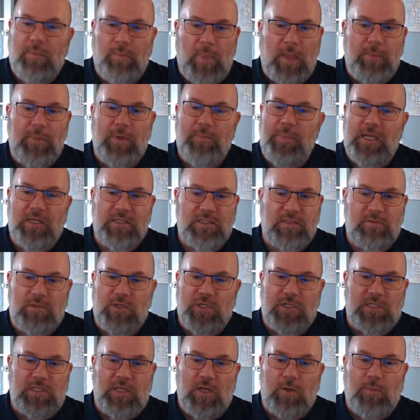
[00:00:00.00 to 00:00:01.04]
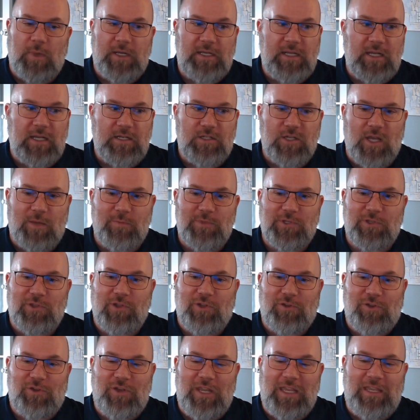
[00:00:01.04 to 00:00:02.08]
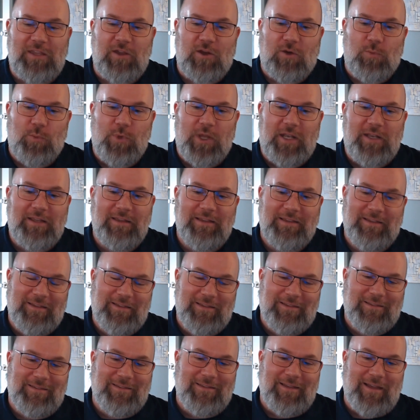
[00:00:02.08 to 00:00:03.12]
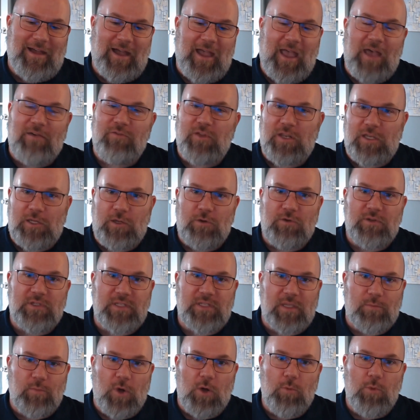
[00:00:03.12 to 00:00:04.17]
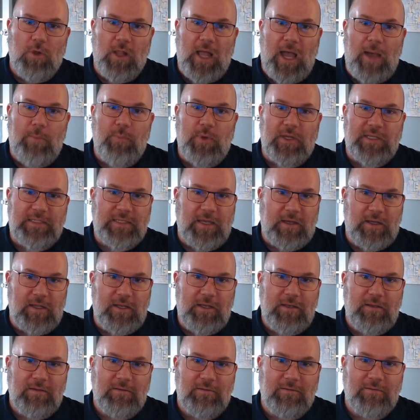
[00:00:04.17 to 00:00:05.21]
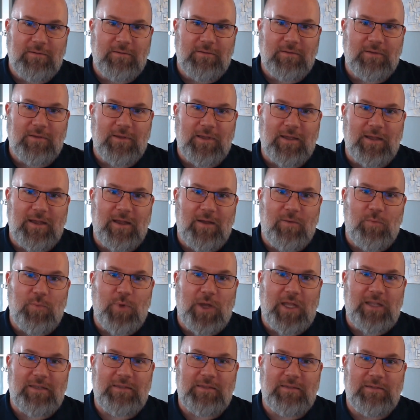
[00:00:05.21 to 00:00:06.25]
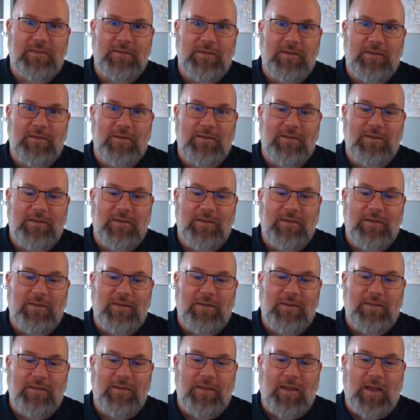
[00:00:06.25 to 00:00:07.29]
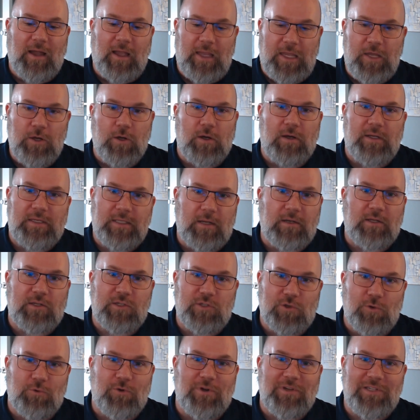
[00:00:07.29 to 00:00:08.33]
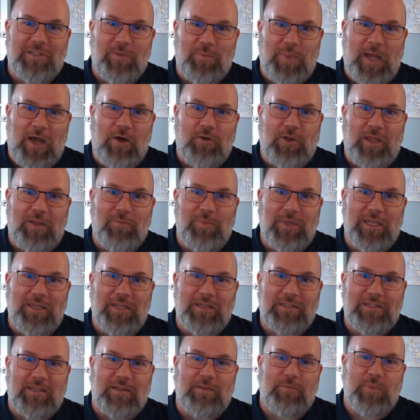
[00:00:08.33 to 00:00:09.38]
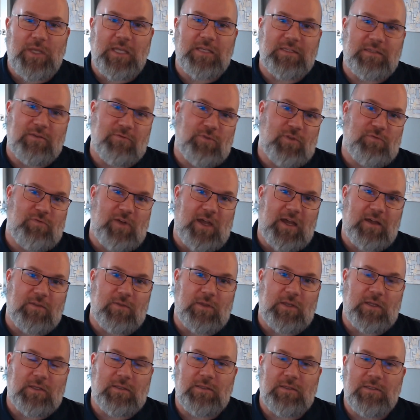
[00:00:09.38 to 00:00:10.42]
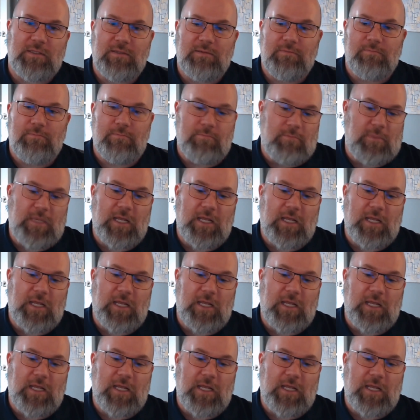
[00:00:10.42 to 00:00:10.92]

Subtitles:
maybe because of just, my day job's a little unique here, but I haven't used the mobile app a ton, but I hear a ton of stories about it because of the fact that it's,